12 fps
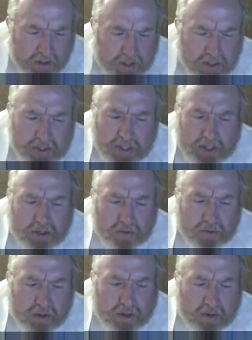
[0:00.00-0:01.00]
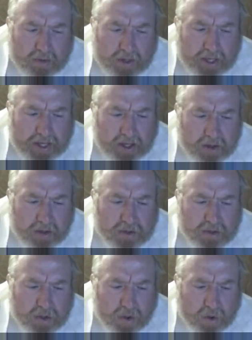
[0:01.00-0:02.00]
Continued on.
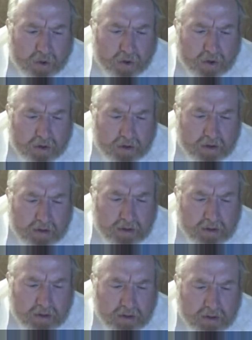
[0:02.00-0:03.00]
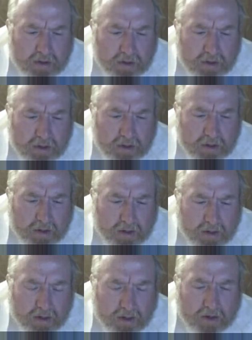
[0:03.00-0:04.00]
Hell's horror
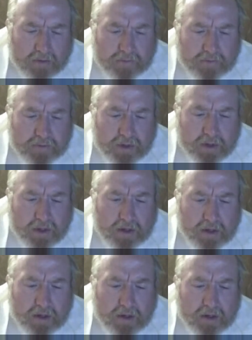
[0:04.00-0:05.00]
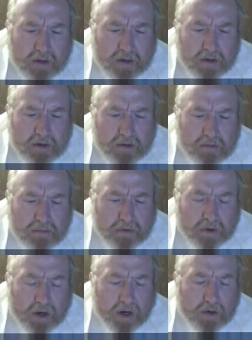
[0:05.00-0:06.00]
of the
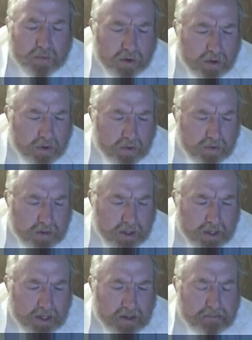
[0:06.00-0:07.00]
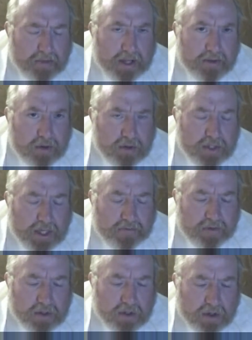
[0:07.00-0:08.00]
broad road. Matthew
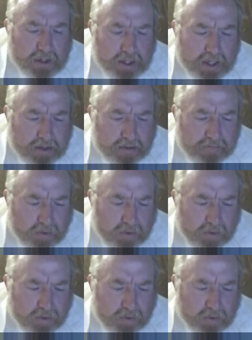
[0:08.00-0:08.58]
seven thirteen and